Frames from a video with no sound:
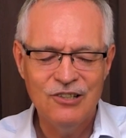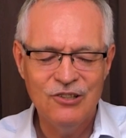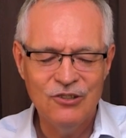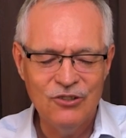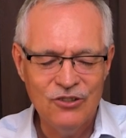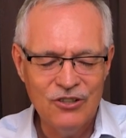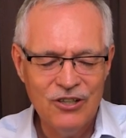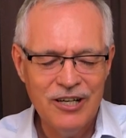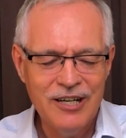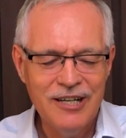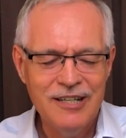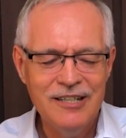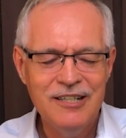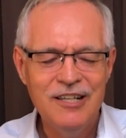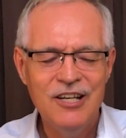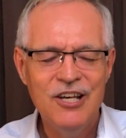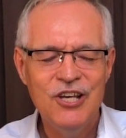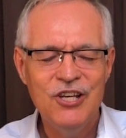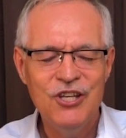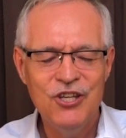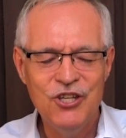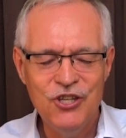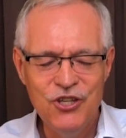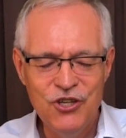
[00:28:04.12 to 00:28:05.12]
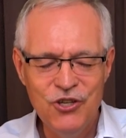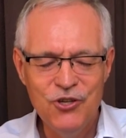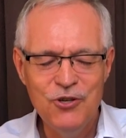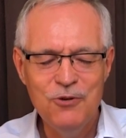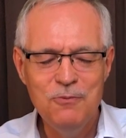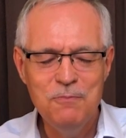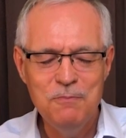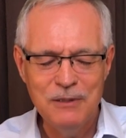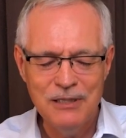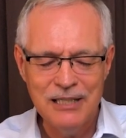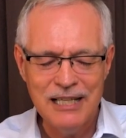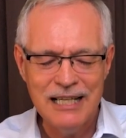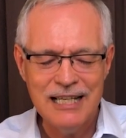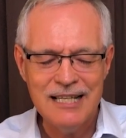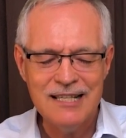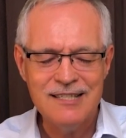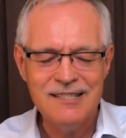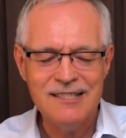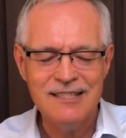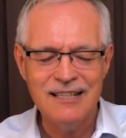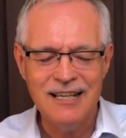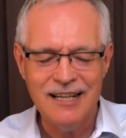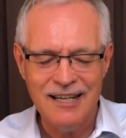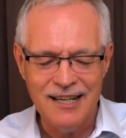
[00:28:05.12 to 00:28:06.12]
Lord, you
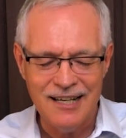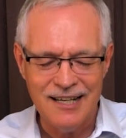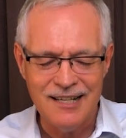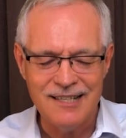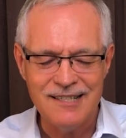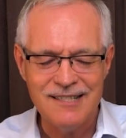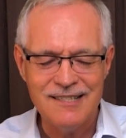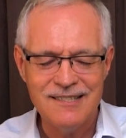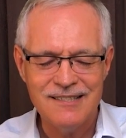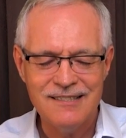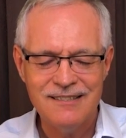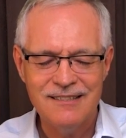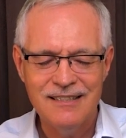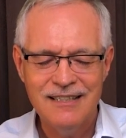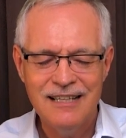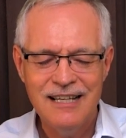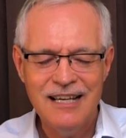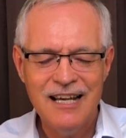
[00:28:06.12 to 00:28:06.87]
bless us